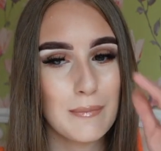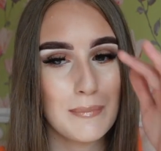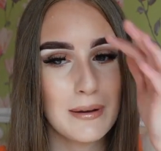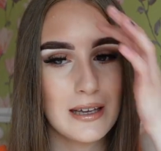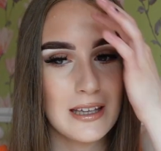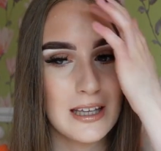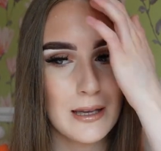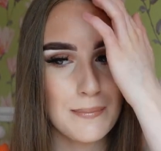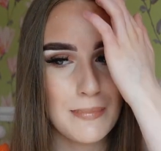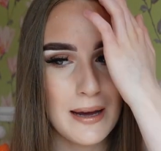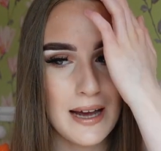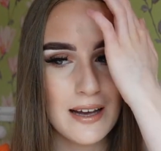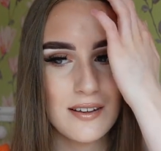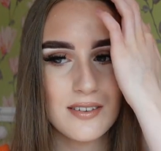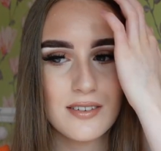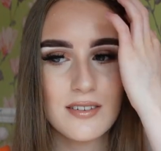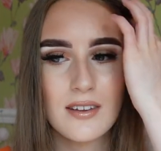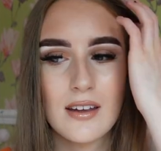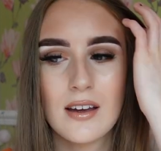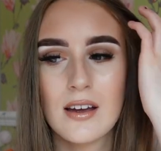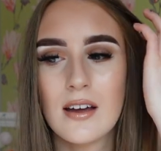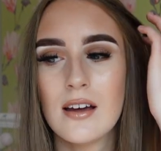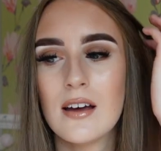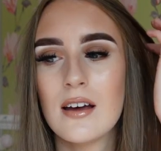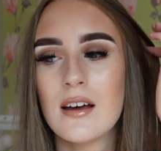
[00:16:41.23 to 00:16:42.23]
been the best.
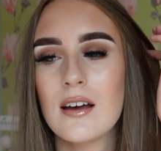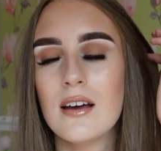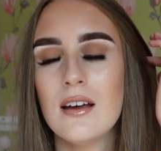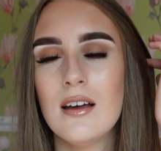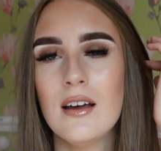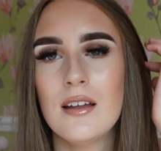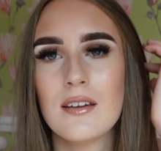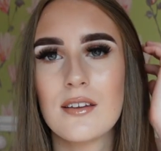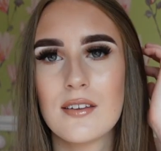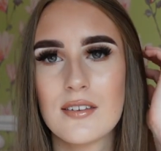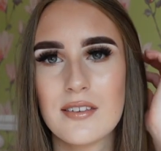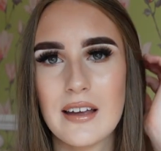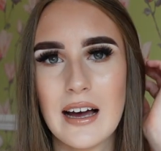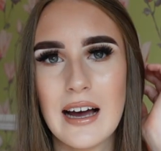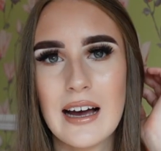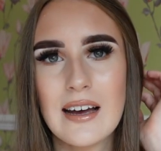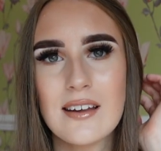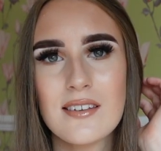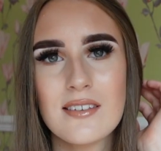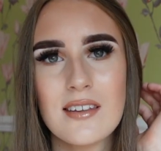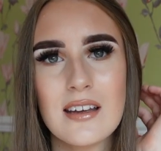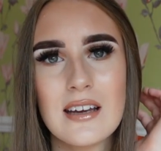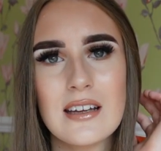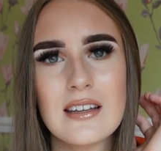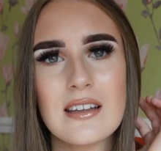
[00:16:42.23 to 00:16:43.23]
The
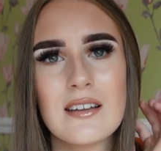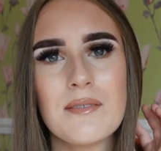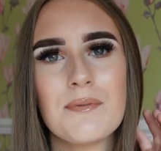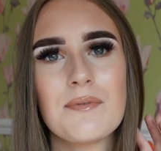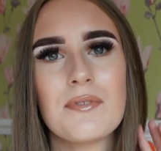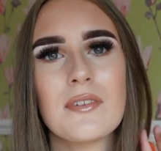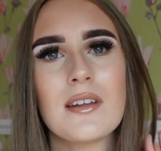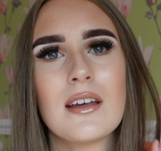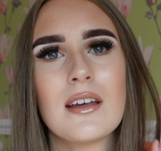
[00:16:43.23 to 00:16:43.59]
sizing